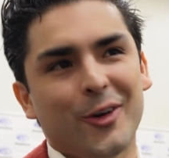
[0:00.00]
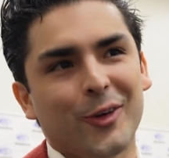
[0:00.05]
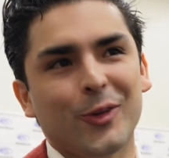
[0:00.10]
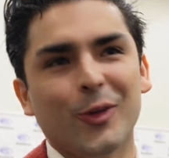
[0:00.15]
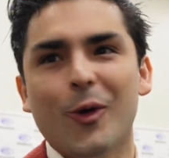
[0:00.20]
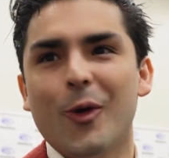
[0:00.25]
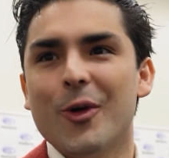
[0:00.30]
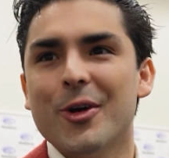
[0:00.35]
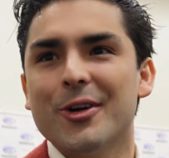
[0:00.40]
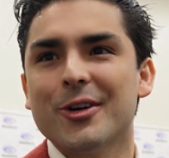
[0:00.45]
a
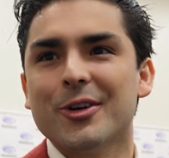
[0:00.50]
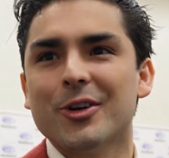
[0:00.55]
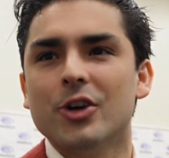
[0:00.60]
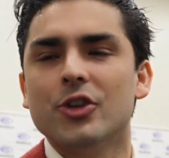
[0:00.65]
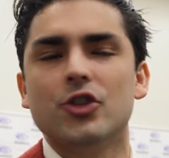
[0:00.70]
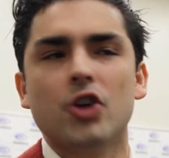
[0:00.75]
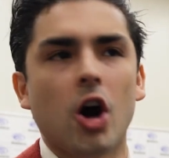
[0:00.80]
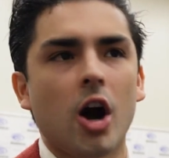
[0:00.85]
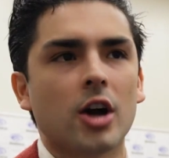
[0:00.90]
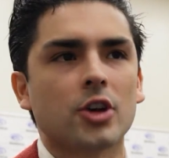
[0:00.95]
lawyer,
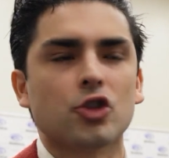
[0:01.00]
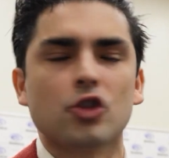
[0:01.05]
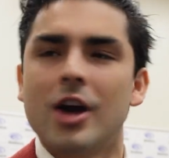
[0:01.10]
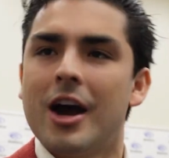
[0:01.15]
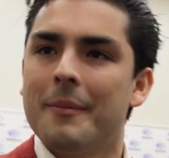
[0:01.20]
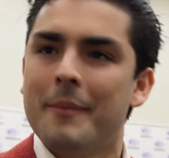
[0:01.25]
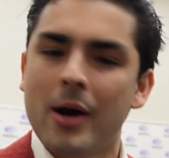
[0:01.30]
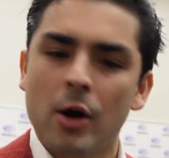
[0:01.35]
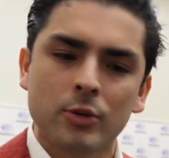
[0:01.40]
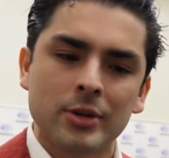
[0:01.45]
a doctor,
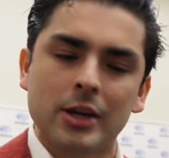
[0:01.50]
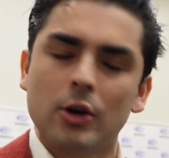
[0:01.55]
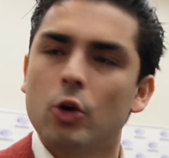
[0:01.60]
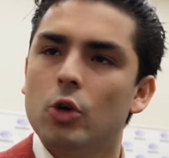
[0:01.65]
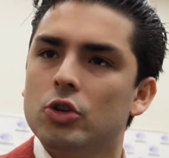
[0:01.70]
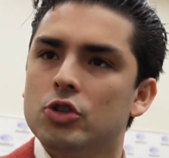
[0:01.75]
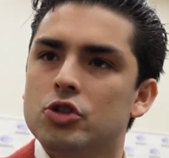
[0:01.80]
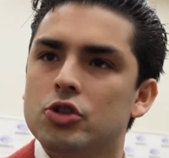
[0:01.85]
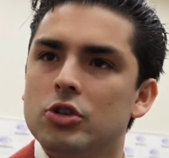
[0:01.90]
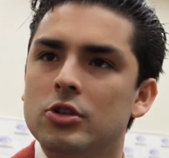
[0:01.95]
have my own
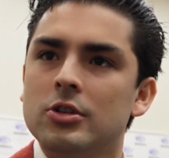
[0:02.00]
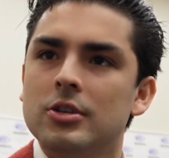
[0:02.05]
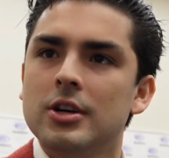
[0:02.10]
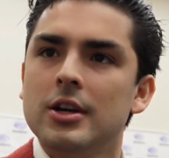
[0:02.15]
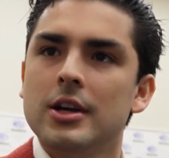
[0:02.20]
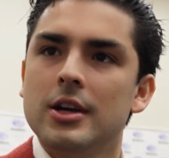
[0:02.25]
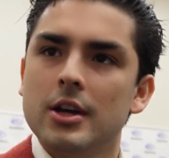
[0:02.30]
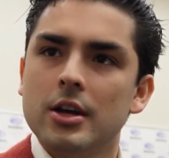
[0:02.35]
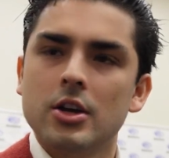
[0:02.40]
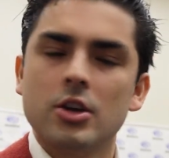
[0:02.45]
negocio,
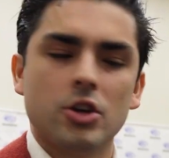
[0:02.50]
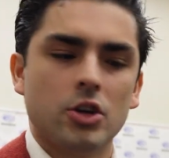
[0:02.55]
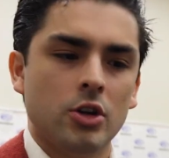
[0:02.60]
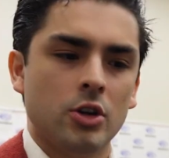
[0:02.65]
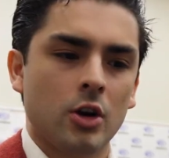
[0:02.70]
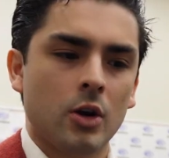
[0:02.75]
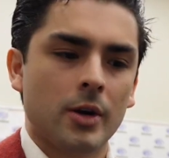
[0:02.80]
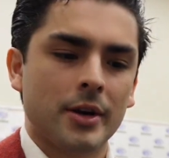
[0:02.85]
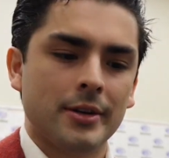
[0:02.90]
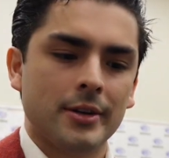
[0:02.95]
you know.